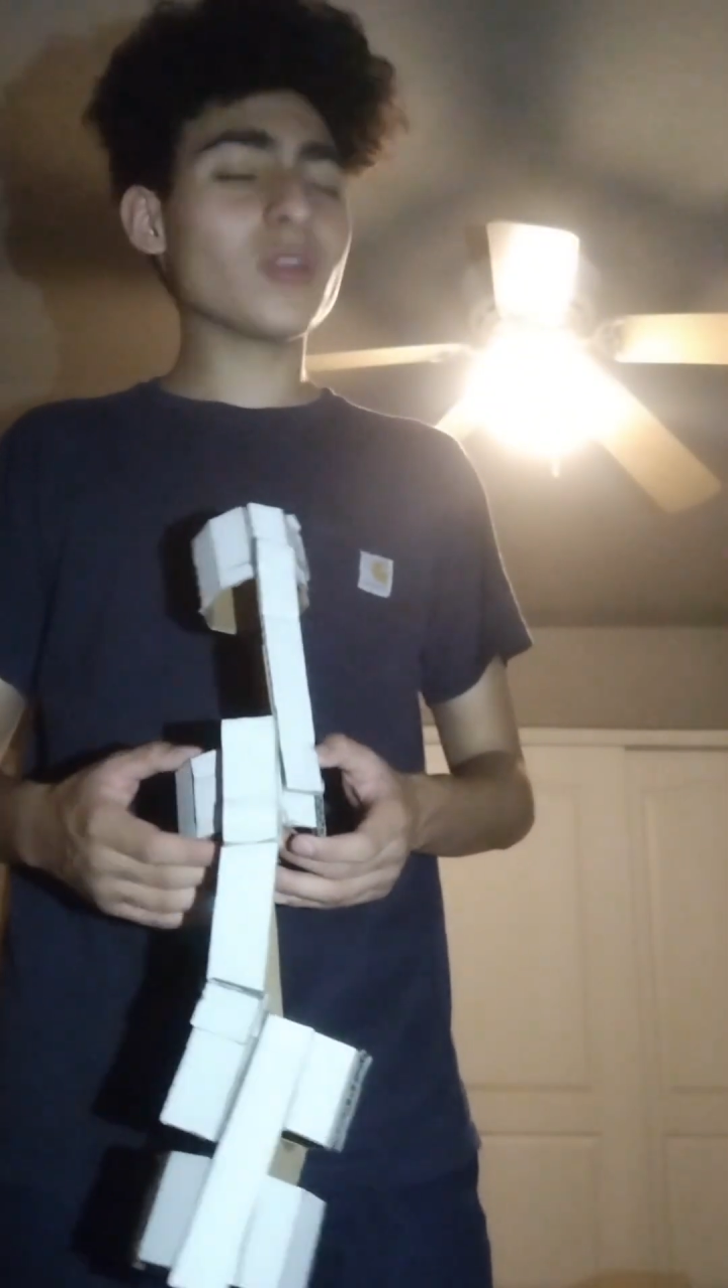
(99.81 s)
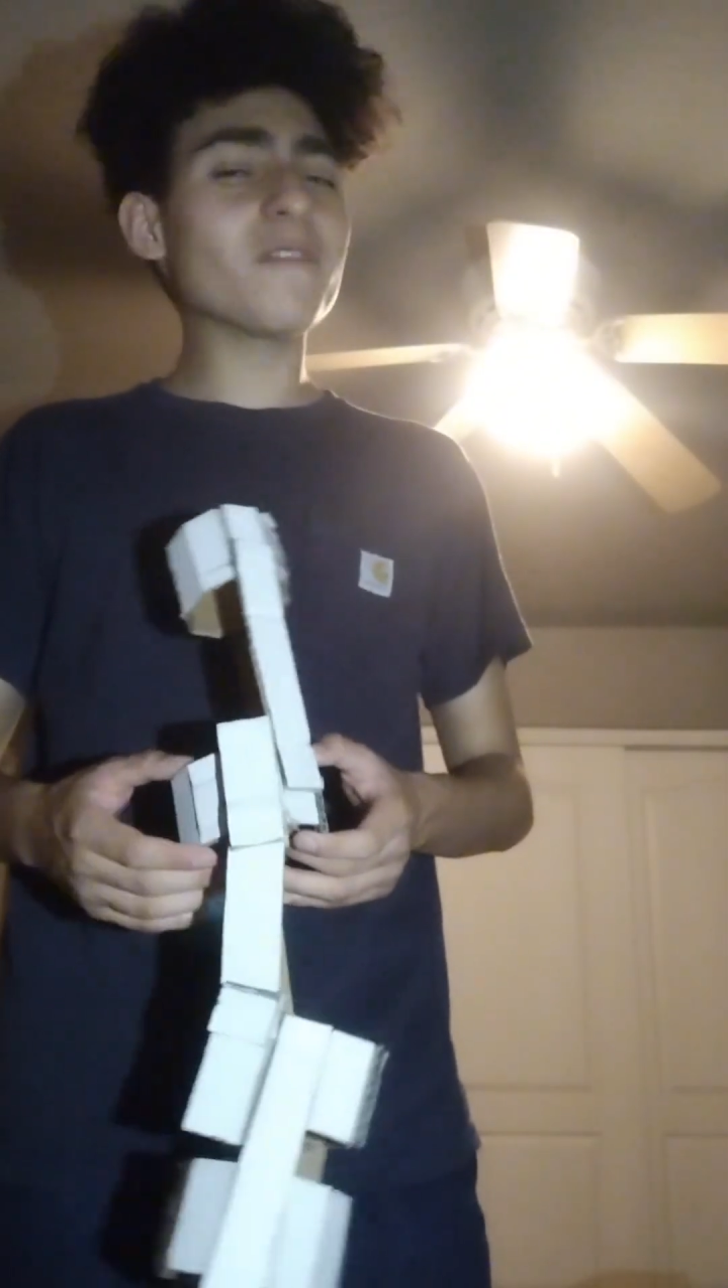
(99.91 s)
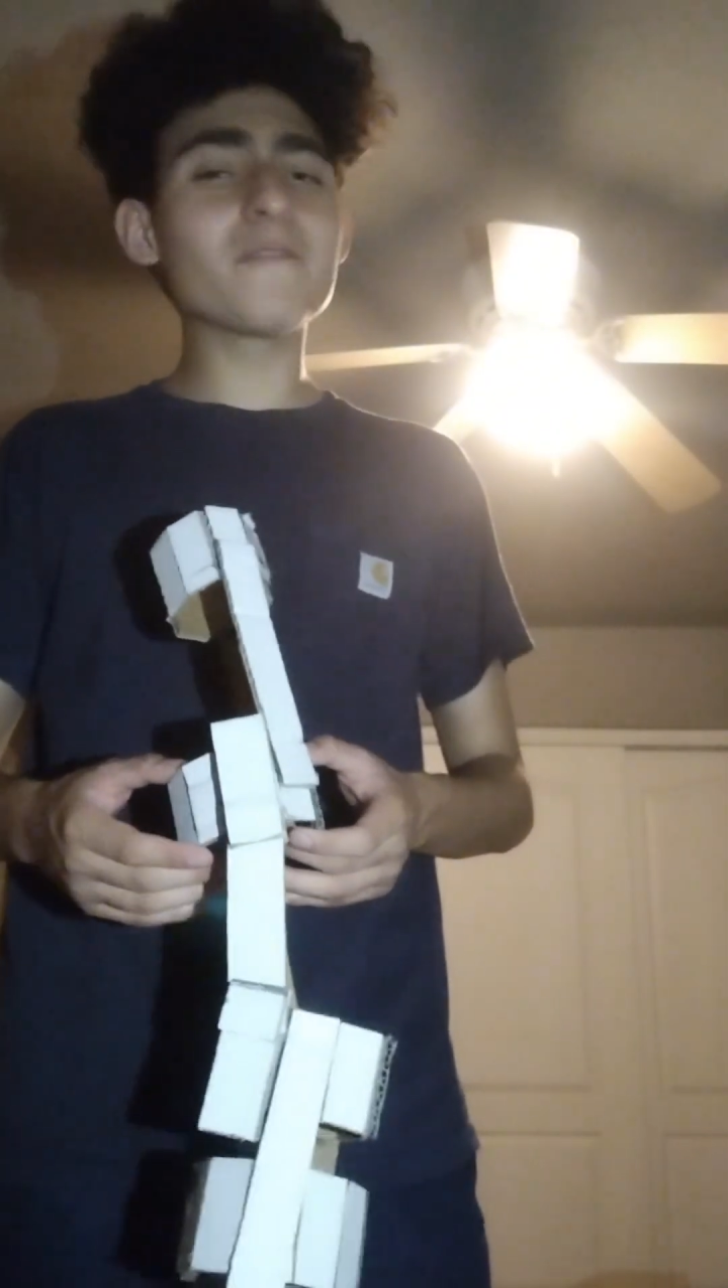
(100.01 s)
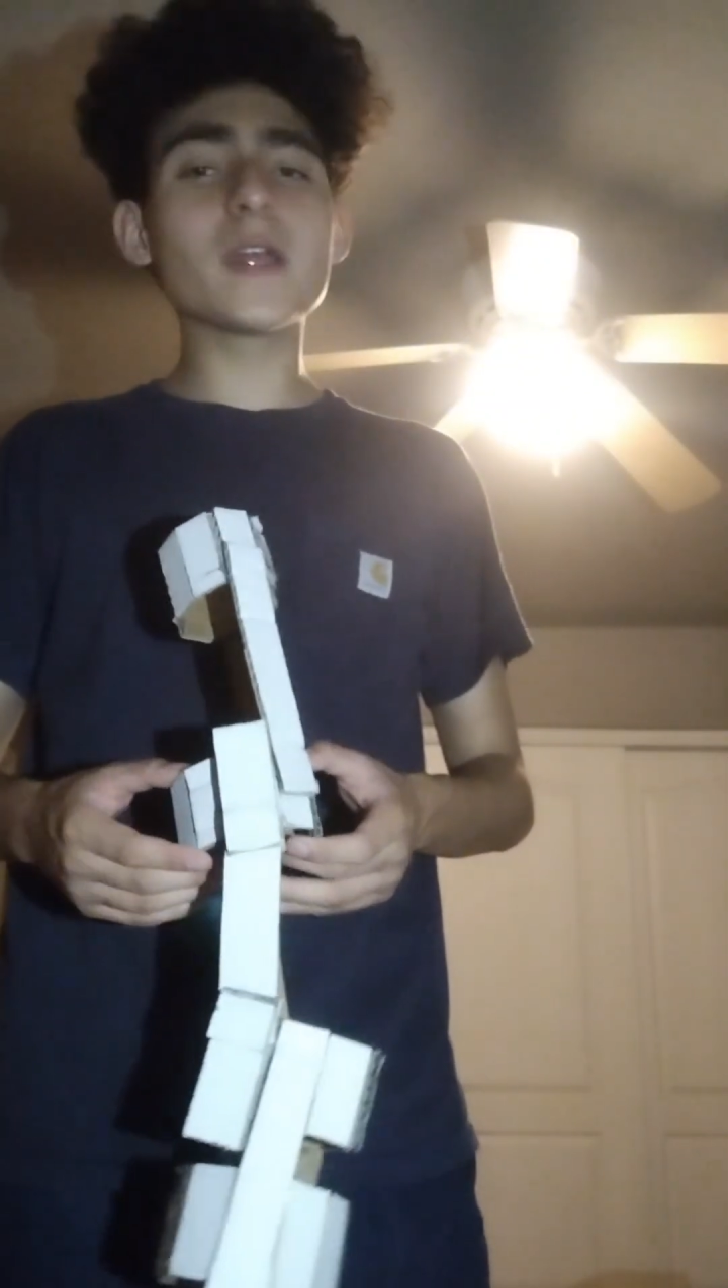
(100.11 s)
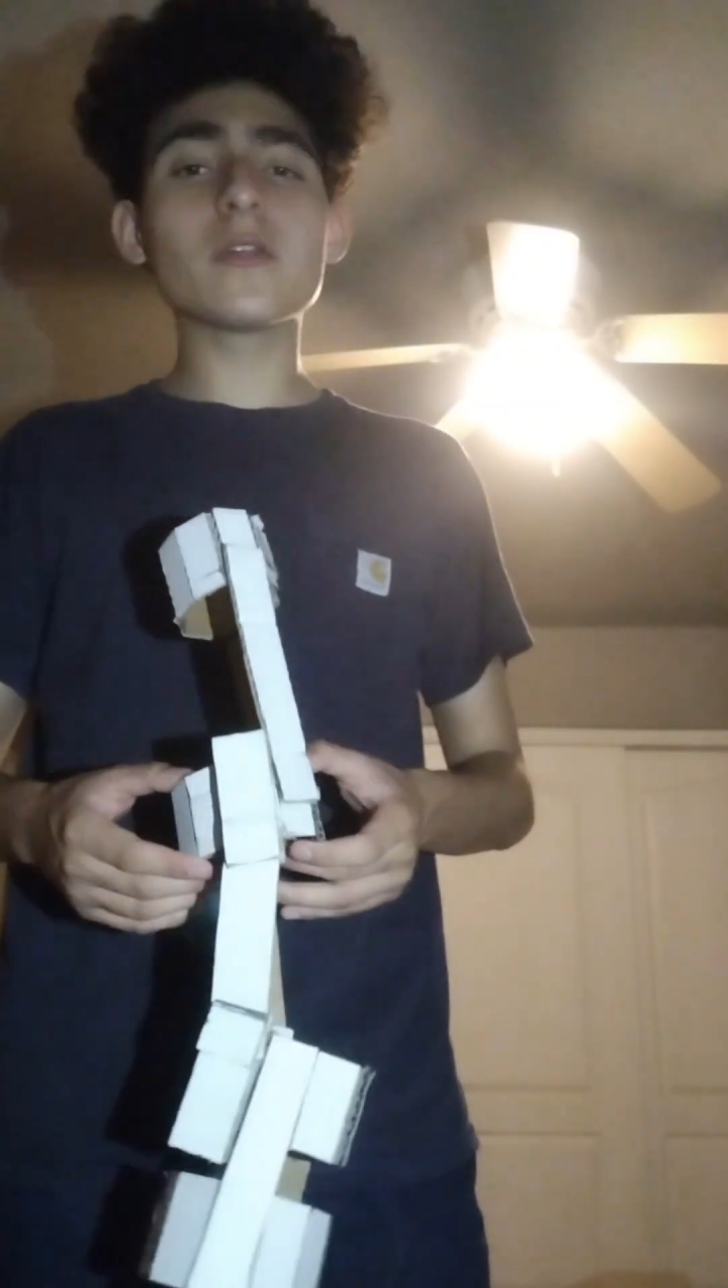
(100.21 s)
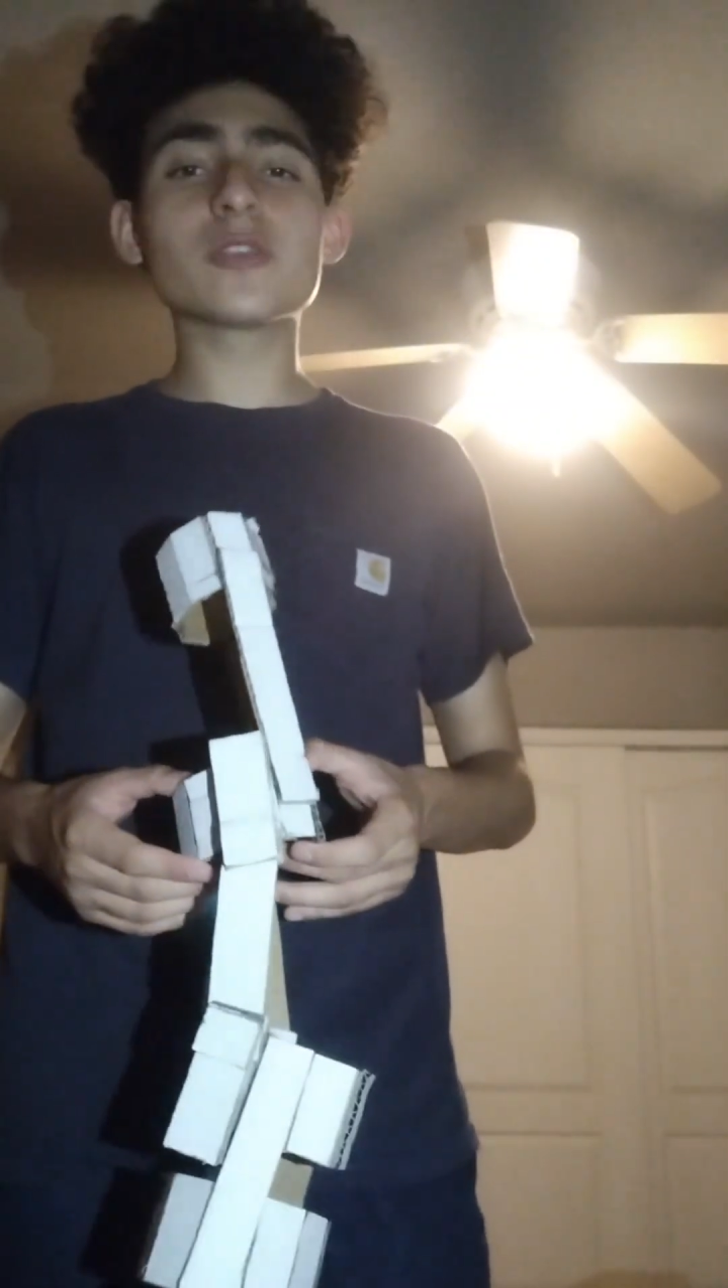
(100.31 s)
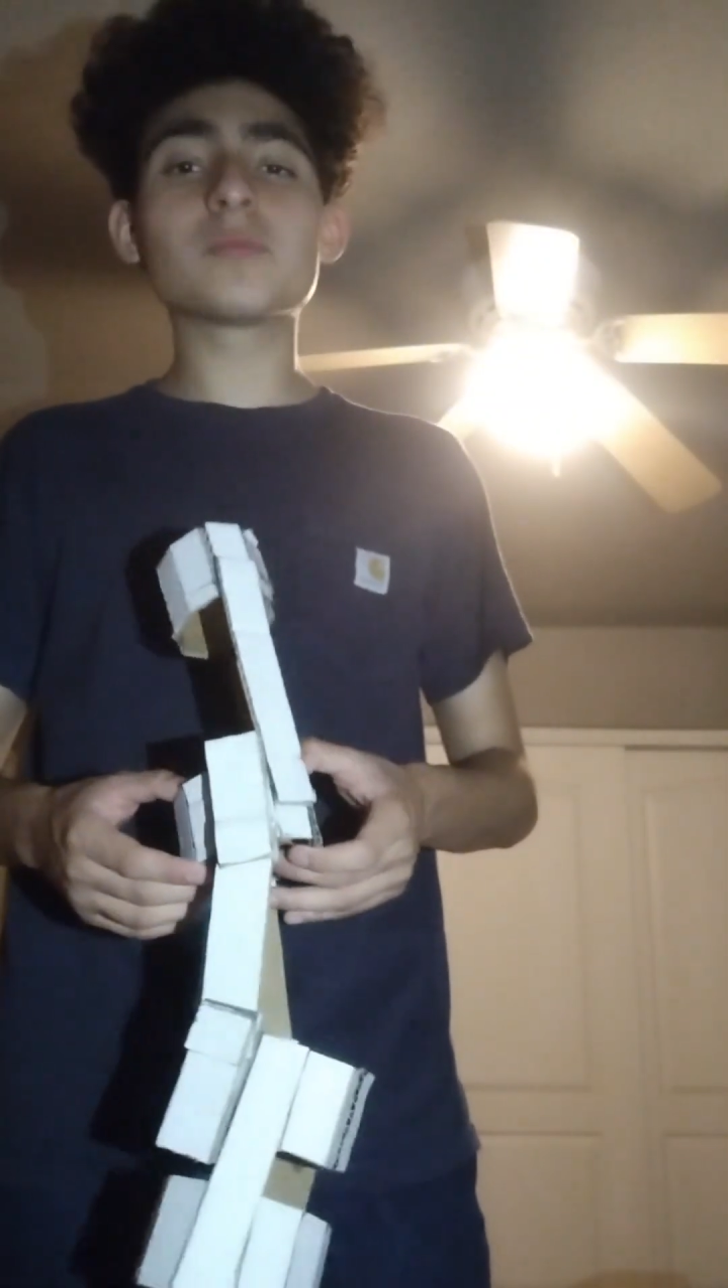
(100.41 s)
not failures,